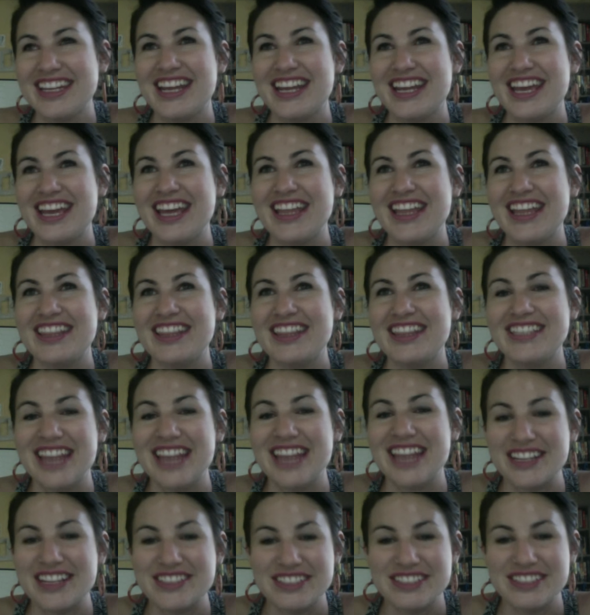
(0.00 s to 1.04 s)
the
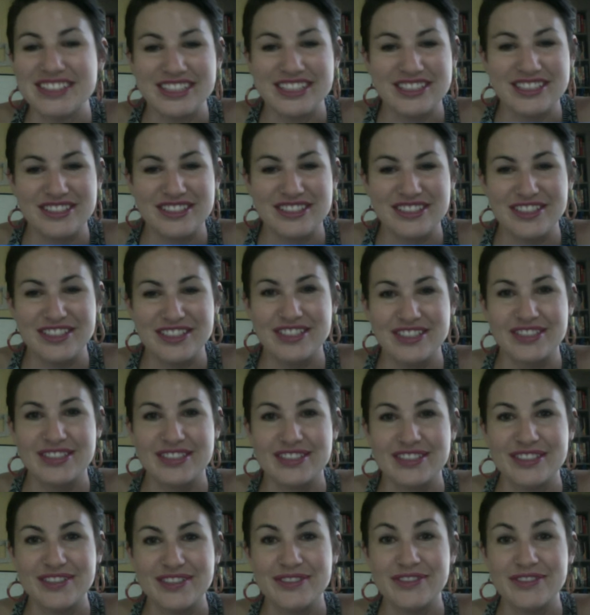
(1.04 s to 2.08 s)
tension is just
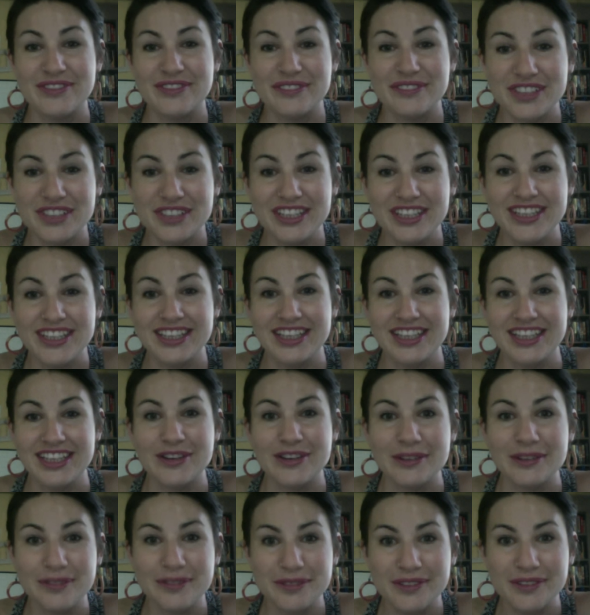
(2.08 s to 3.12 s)
really
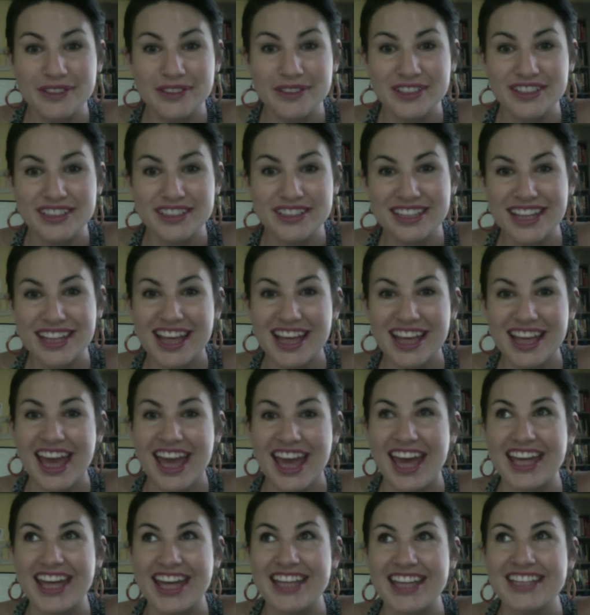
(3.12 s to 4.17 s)
cool,
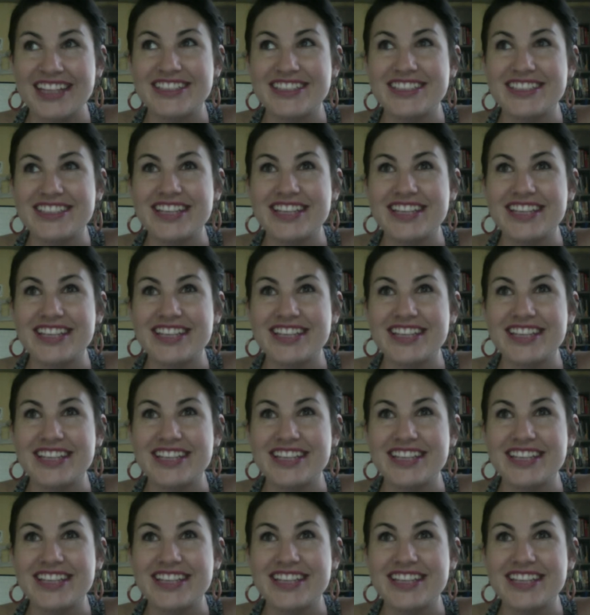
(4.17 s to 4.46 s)
and